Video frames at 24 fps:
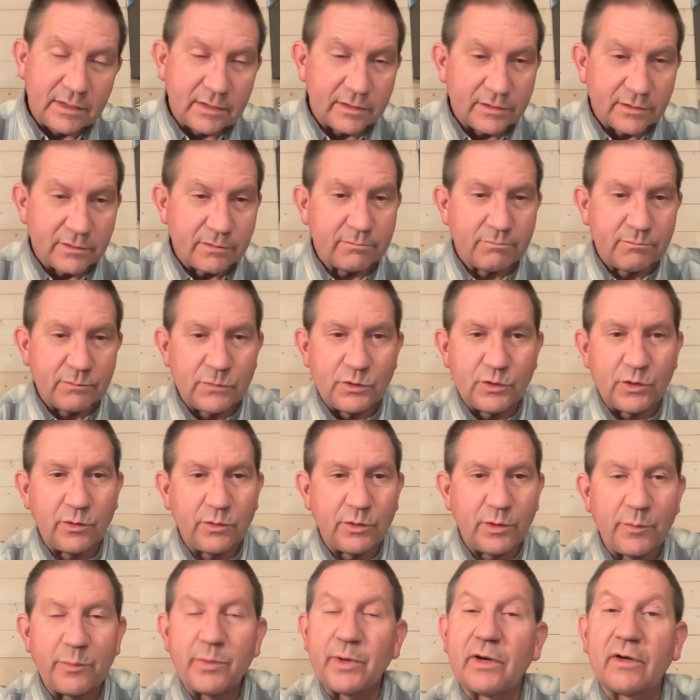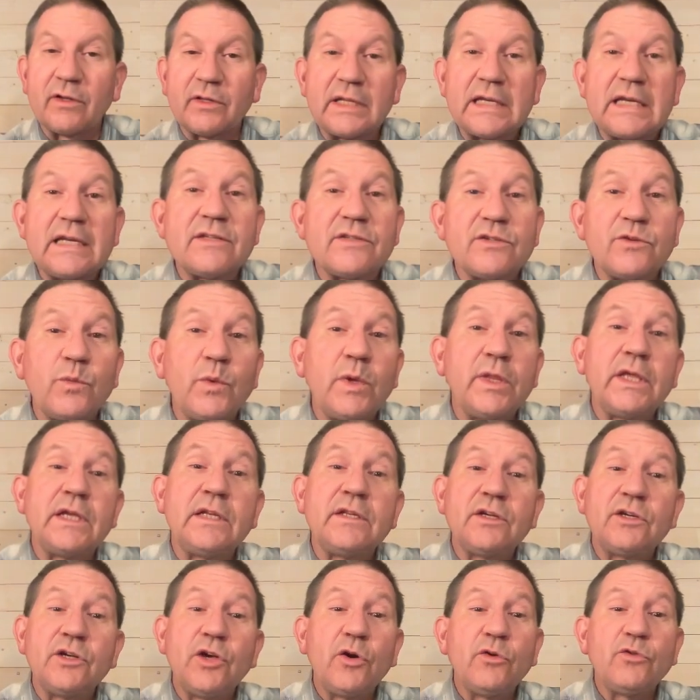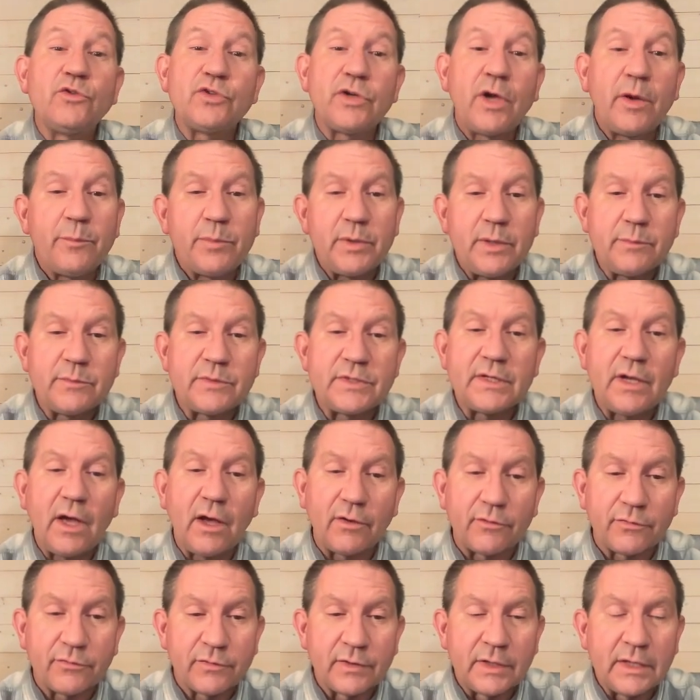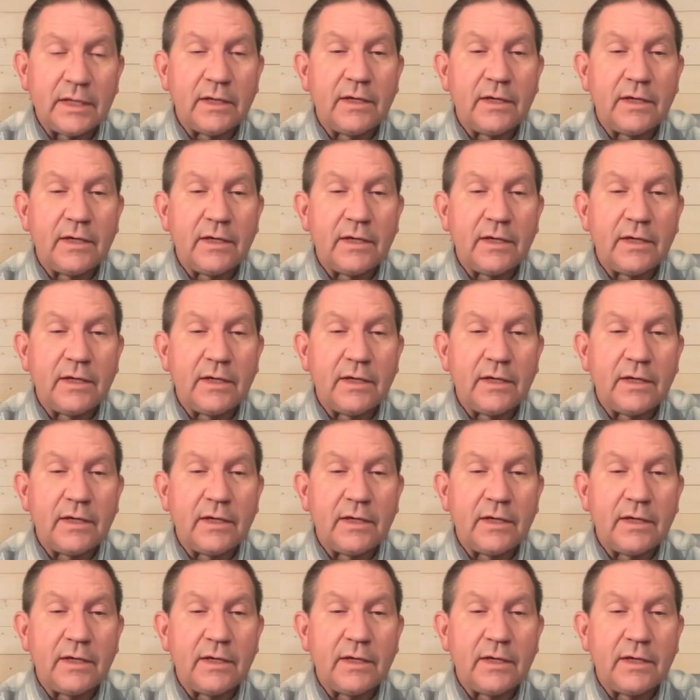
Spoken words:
because Jonah apparently isn't willing to go jump himself.